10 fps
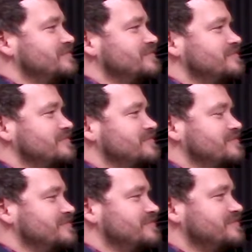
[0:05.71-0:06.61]

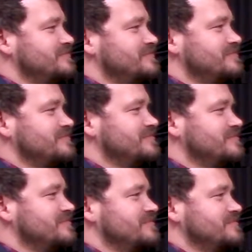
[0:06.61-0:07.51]

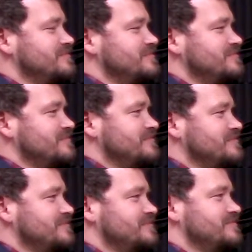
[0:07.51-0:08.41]

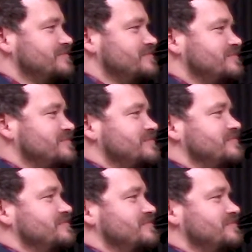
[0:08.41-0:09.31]

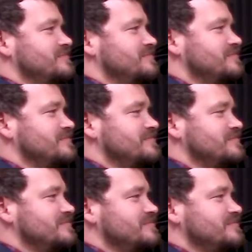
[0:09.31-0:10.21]

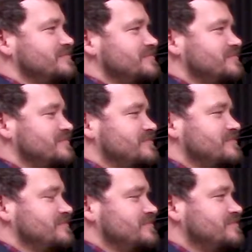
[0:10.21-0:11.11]

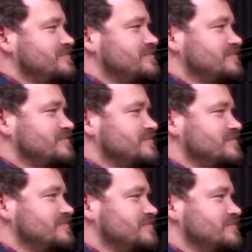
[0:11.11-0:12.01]

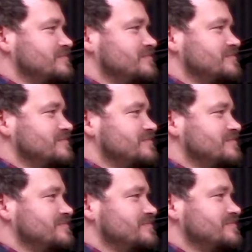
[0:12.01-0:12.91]

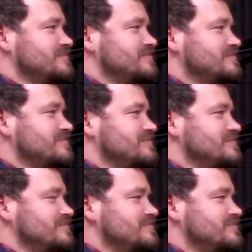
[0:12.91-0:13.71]
This person isn't speaking.